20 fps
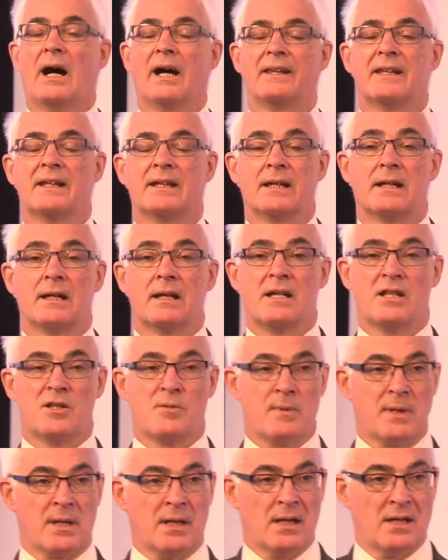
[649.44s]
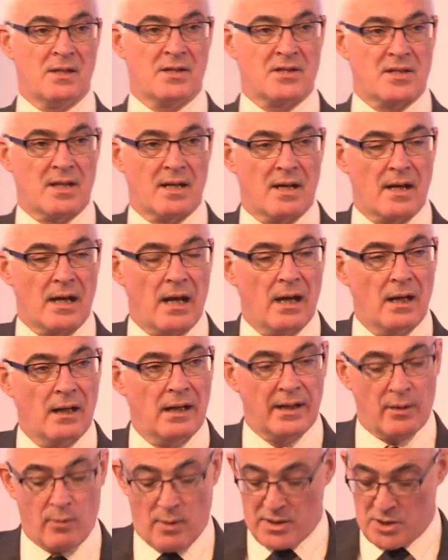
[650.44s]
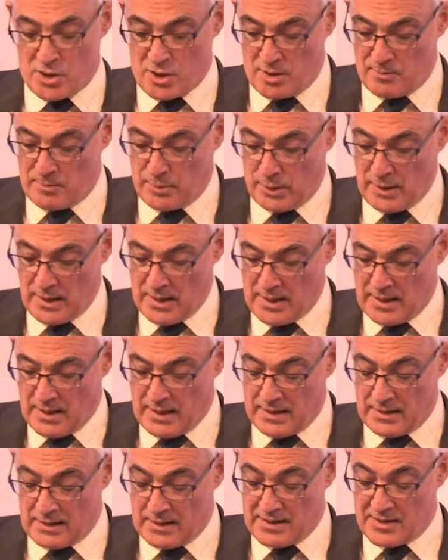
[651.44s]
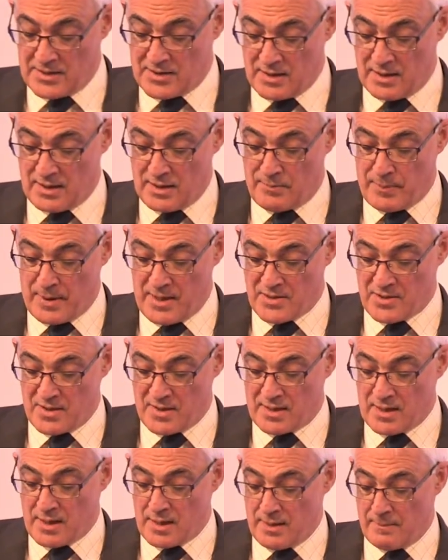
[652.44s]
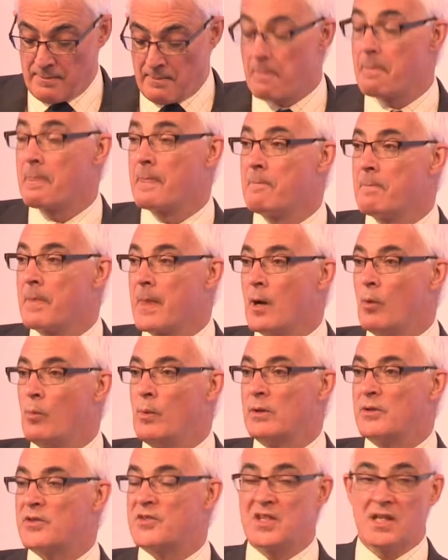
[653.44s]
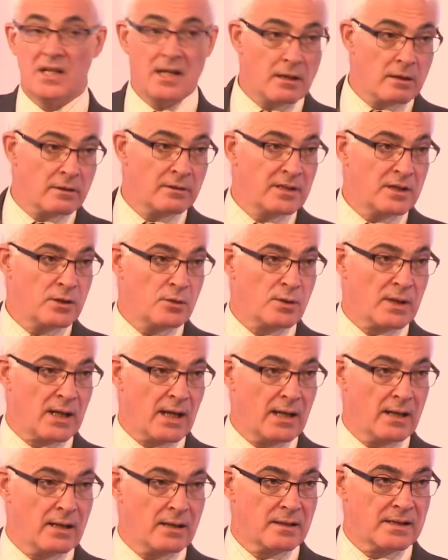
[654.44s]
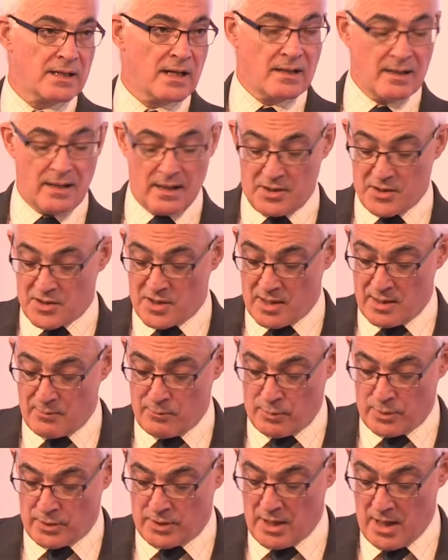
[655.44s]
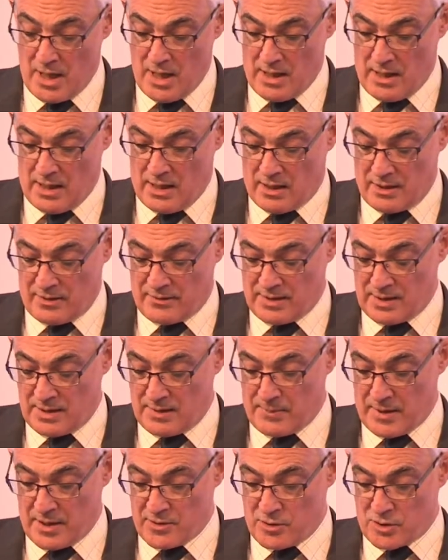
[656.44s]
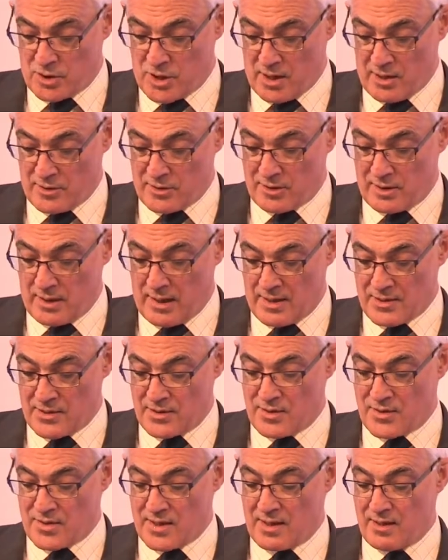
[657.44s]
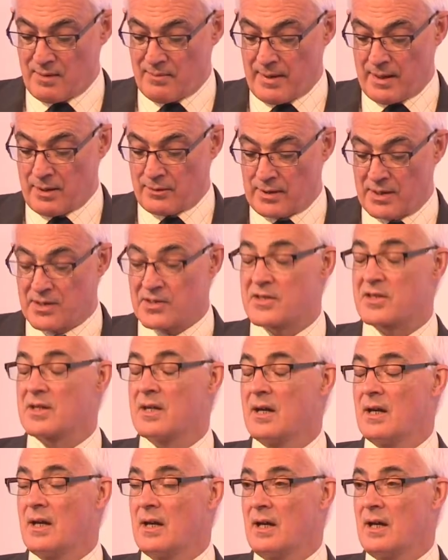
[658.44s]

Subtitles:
I think is highly questionable, at least in the present time. We'll see here in the UK in 10 days' time what the present Chancellor has to say about this.